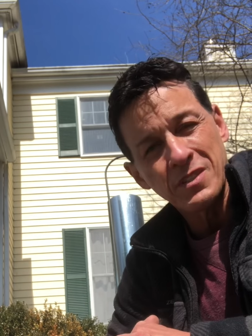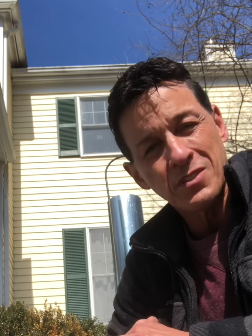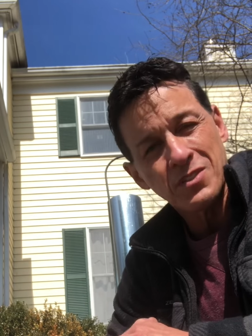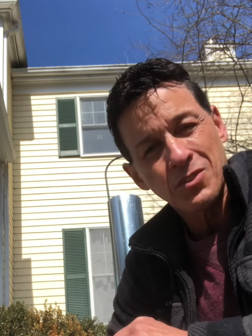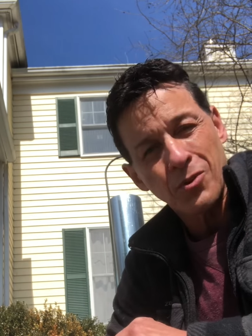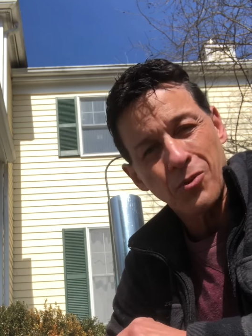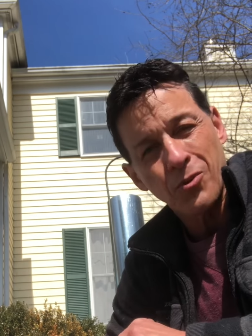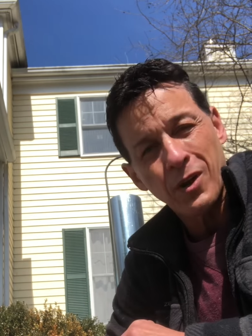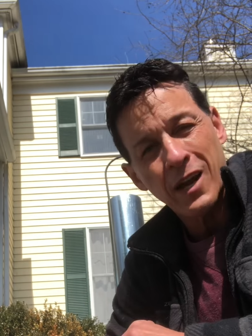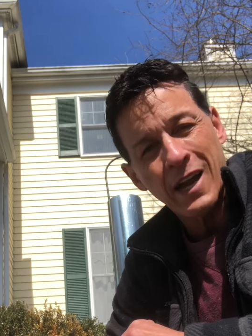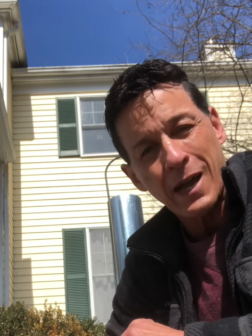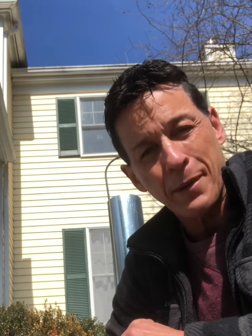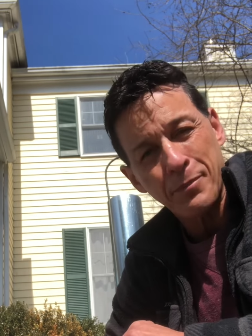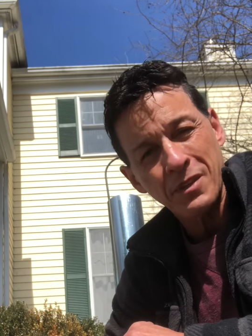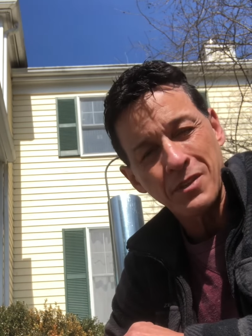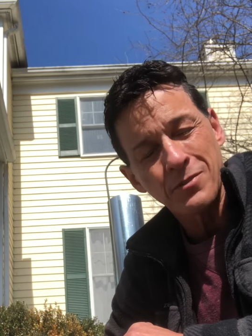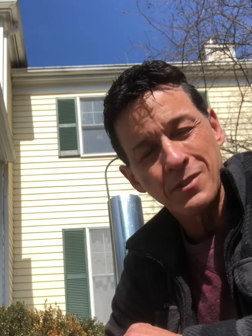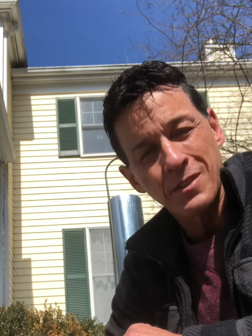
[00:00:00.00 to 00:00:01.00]
so
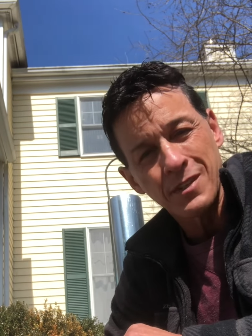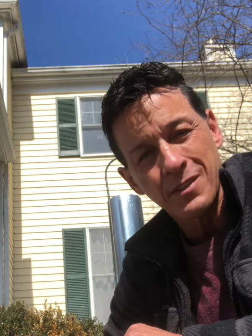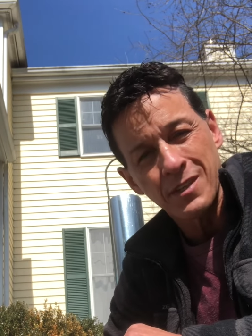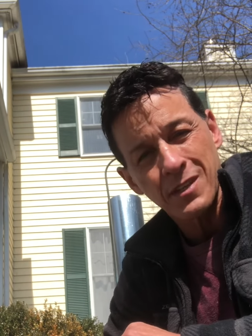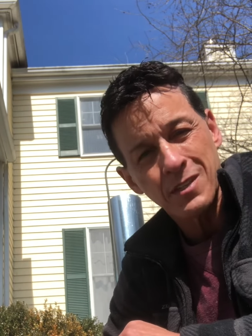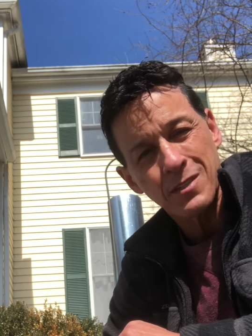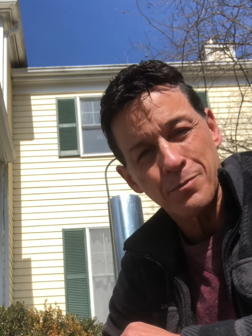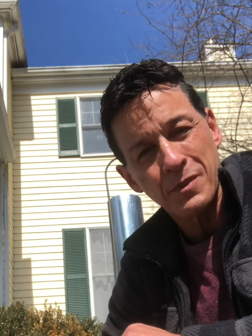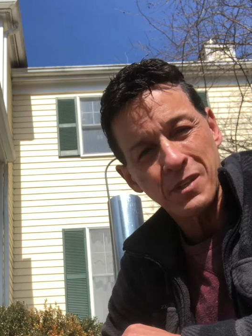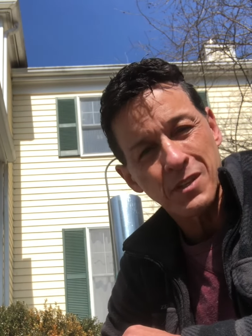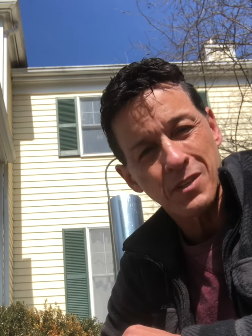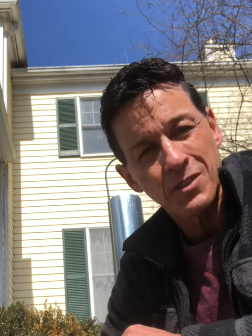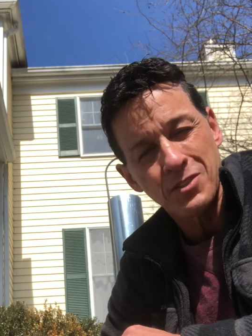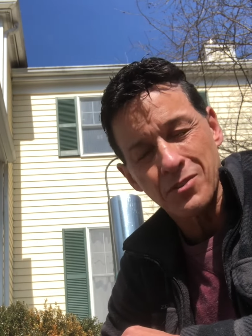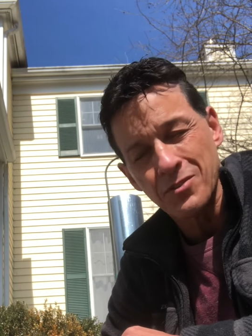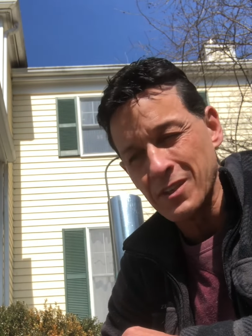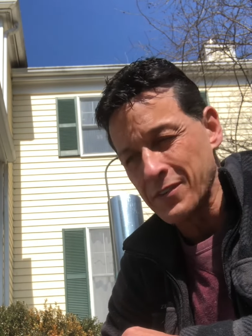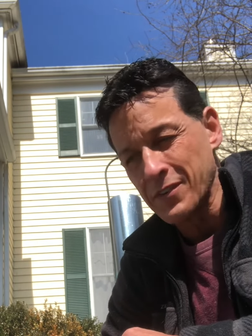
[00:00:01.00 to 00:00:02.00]
happy you did this, because
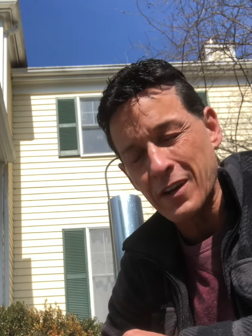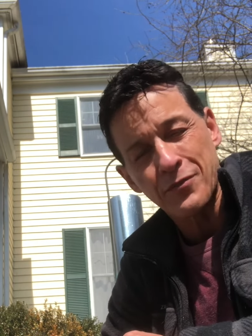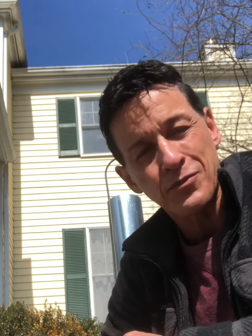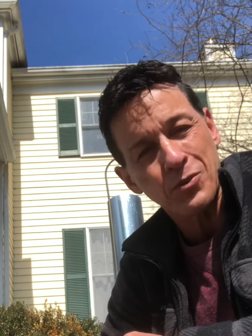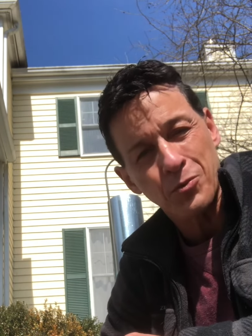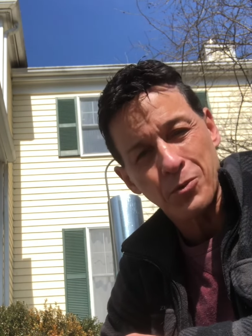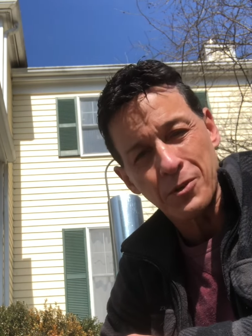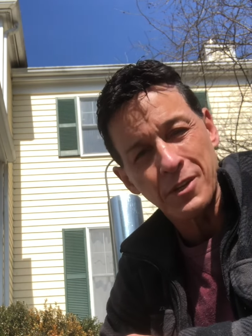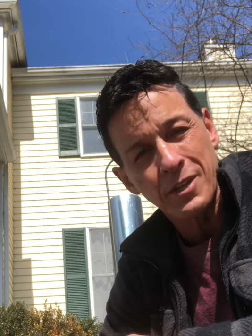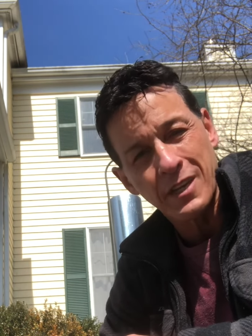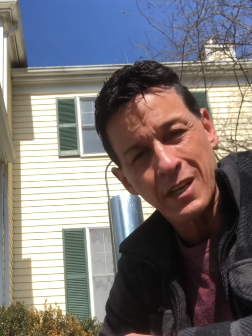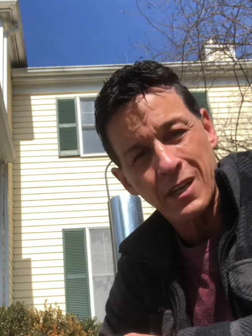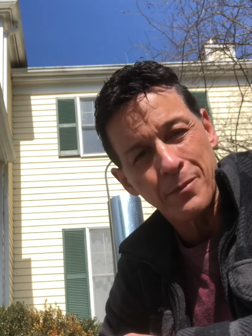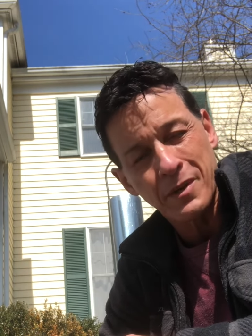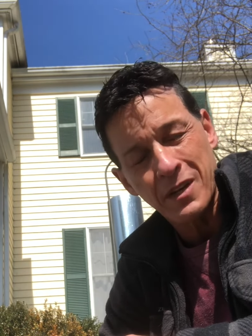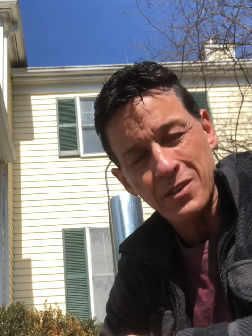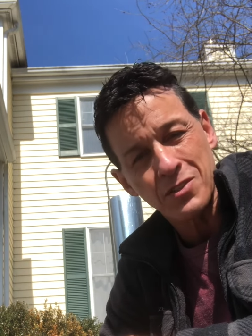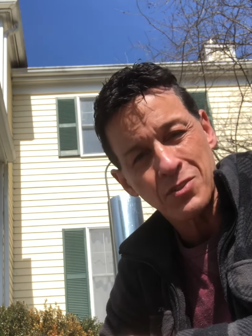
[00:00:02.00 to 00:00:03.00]
you'll never have to worry again
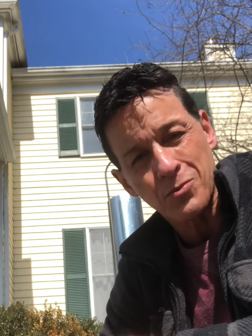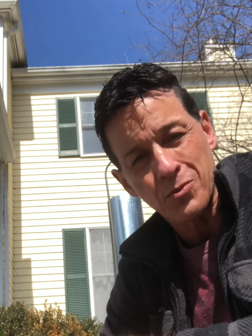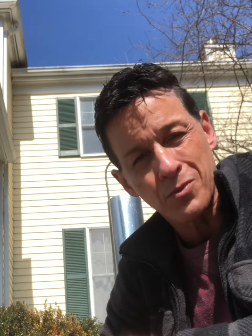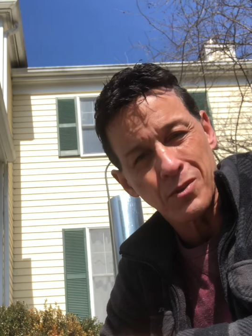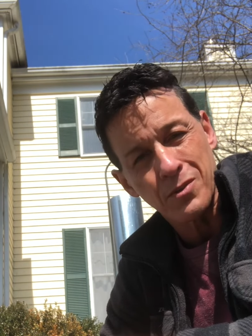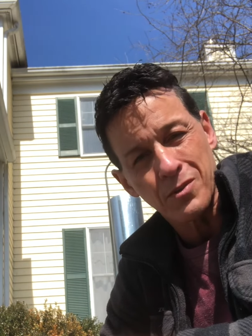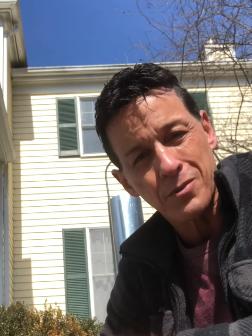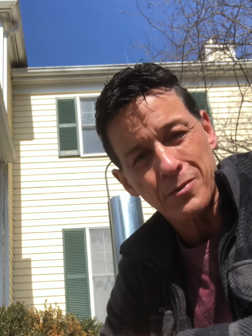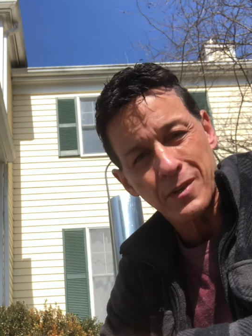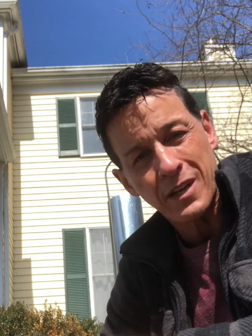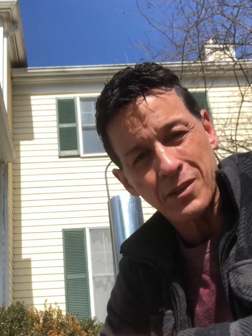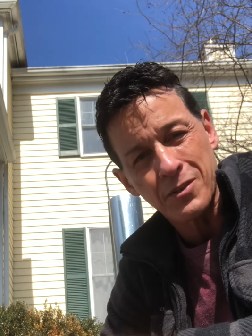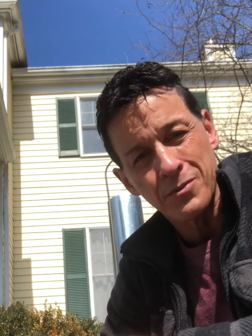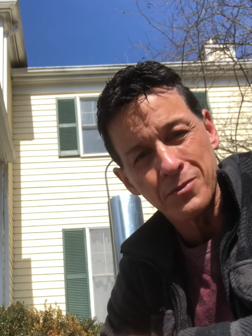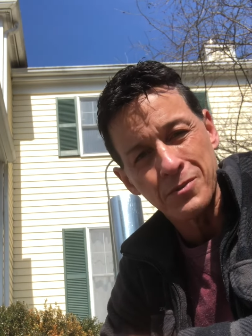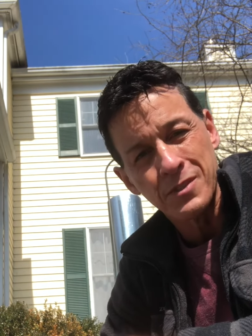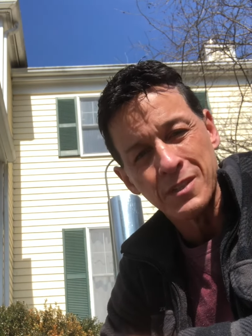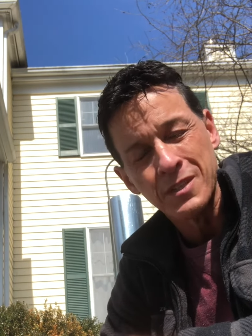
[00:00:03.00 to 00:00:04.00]
about a squirrel or a
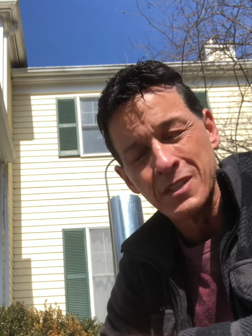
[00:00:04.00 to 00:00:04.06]
raccoon.